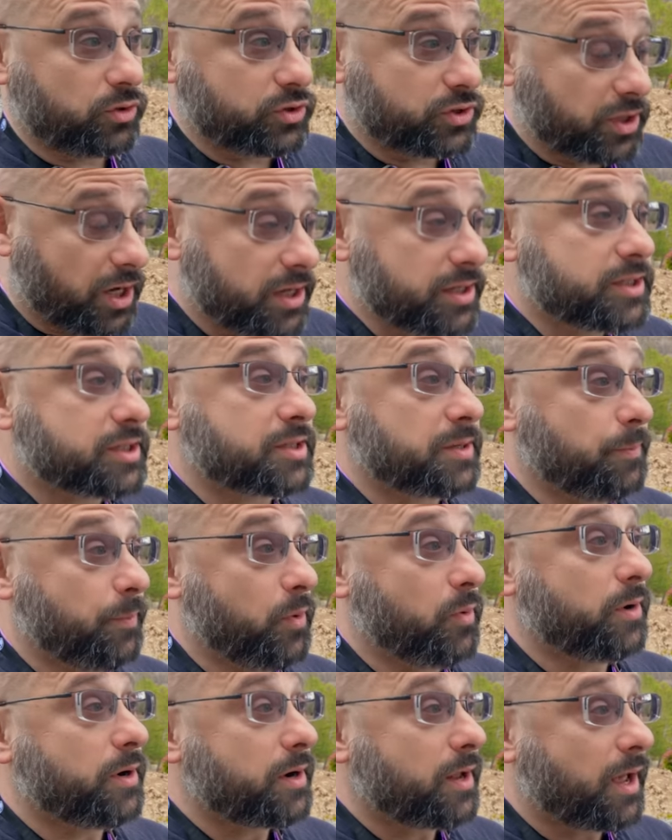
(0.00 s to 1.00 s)
does
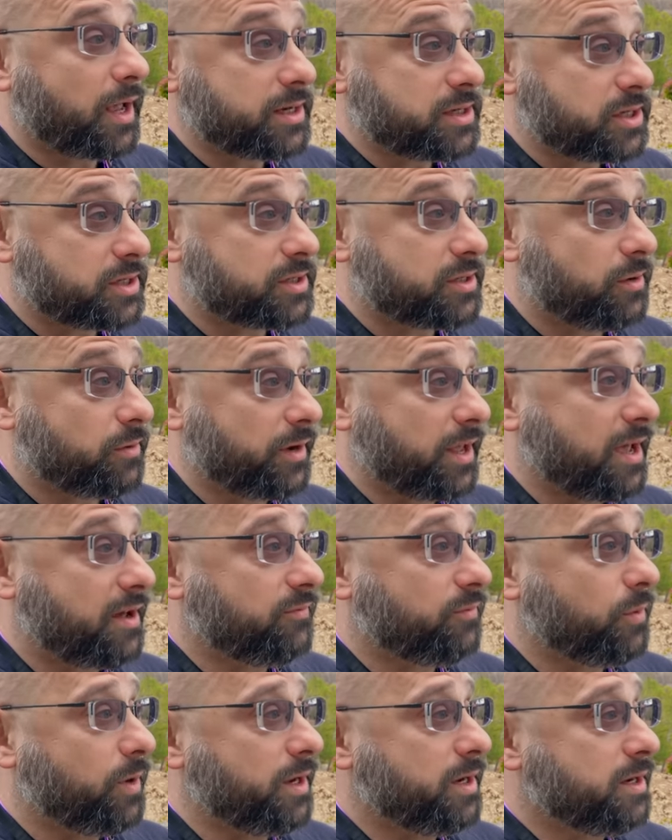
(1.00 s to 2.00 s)
support. I just don't
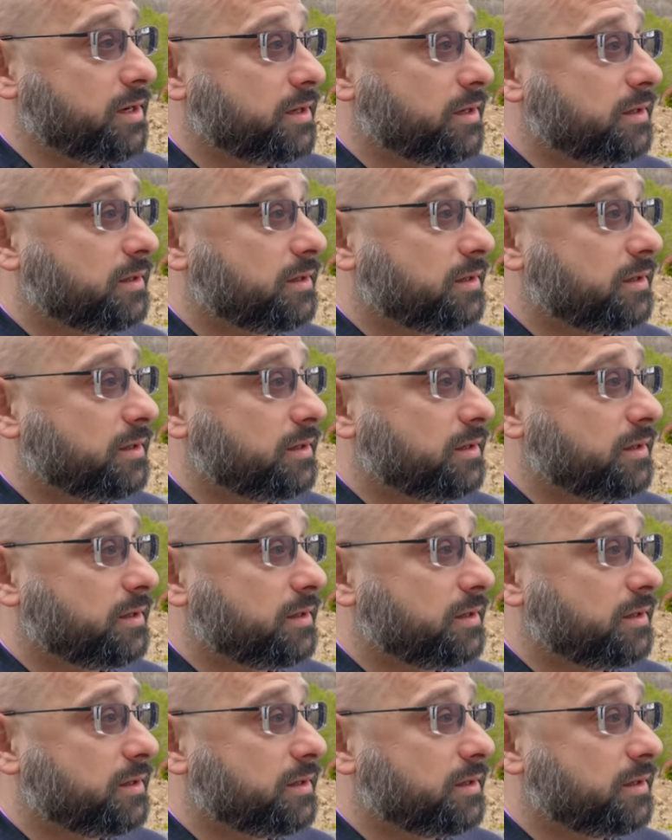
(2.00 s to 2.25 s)
have one.